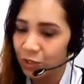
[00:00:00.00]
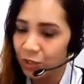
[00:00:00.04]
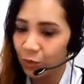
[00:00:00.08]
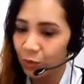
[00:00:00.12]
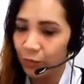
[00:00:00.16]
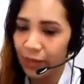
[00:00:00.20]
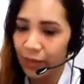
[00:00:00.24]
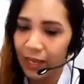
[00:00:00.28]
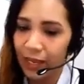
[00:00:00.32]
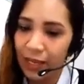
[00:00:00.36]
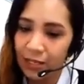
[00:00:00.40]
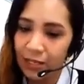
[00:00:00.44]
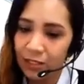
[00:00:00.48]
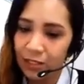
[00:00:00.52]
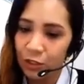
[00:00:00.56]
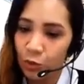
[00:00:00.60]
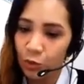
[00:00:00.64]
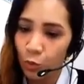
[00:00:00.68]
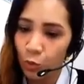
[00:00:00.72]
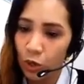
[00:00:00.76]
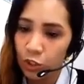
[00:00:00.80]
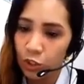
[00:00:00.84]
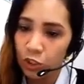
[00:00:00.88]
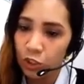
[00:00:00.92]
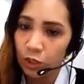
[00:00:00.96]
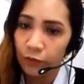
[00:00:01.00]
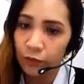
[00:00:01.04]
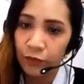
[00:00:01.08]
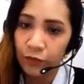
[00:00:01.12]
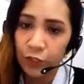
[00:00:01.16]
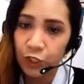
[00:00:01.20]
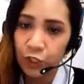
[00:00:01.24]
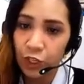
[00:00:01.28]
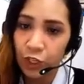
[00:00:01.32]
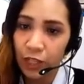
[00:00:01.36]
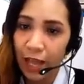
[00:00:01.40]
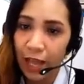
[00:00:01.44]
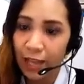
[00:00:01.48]
week? Did you watch
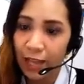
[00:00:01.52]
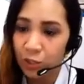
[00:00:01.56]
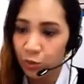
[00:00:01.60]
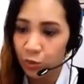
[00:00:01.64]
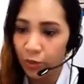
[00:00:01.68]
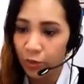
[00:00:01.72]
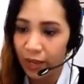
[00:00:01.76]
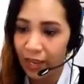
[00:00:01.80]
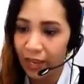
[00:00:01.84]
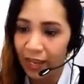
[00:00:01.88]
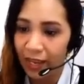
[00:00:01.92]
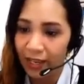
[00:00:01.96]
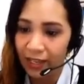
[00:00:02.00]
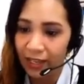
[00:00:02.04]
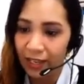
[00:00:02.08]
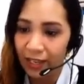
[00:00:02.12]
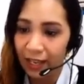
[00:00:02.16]
television last week?